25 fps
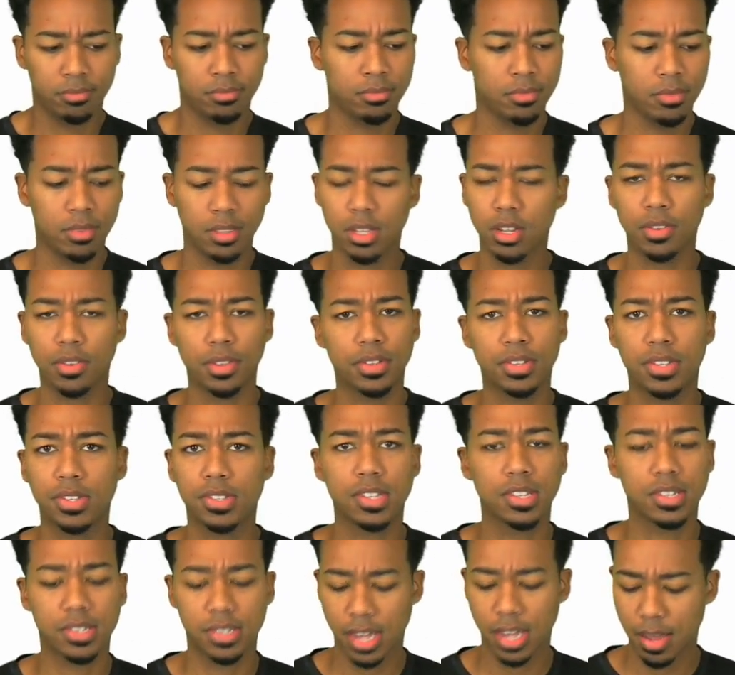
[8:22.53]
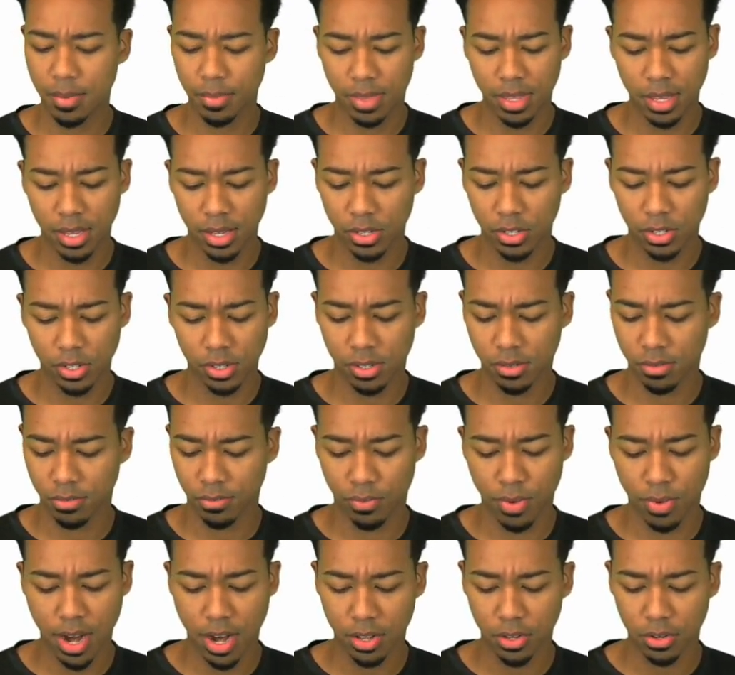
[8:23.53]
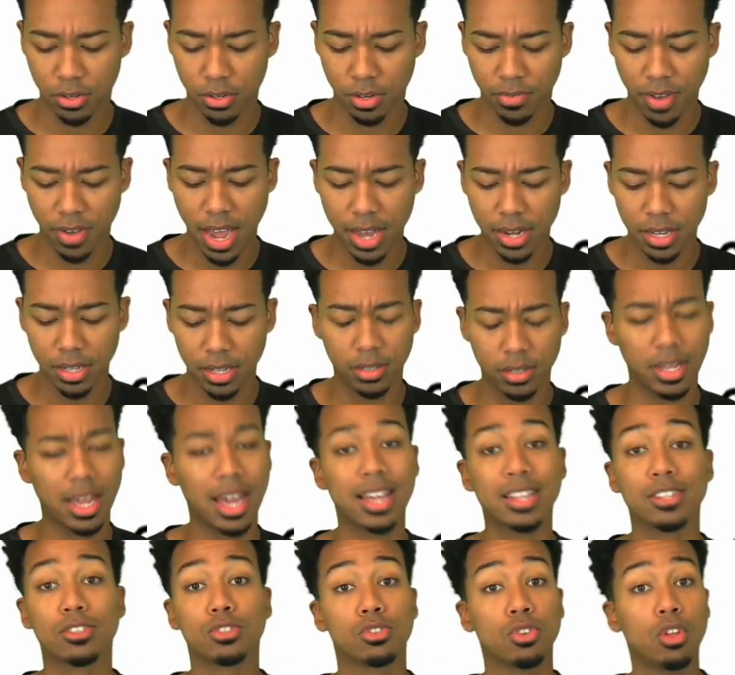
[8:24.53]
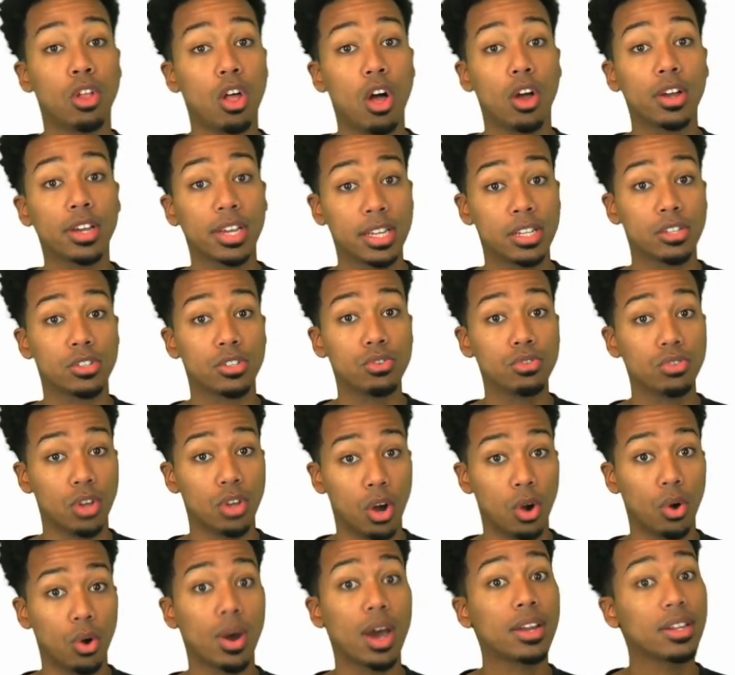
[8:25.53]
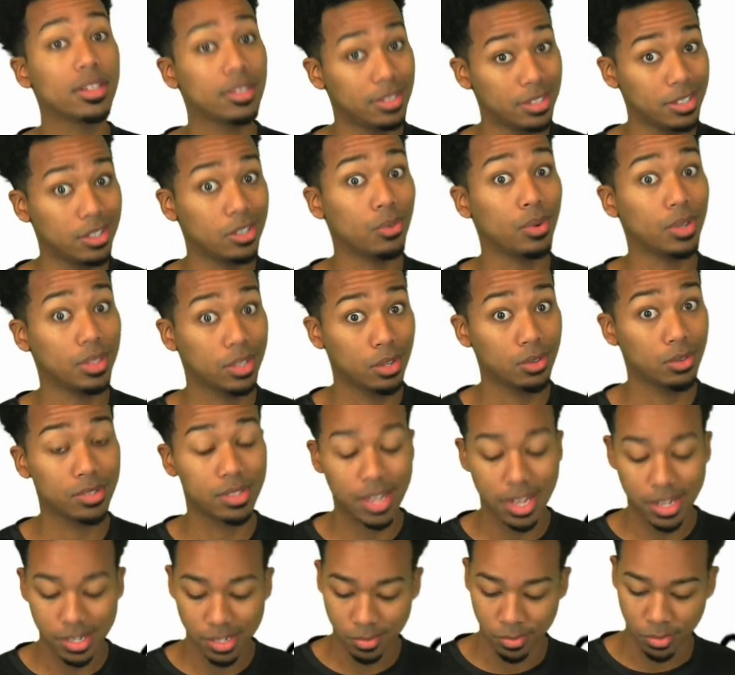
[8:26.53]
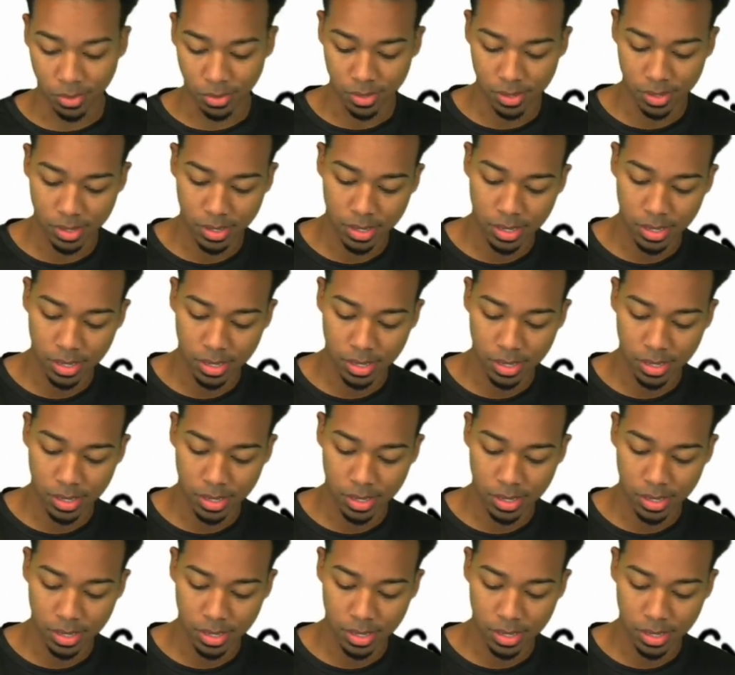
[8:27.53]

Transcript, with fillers: You know, this is the same thing as just regular dividing as long as you know how to deal with those decimals.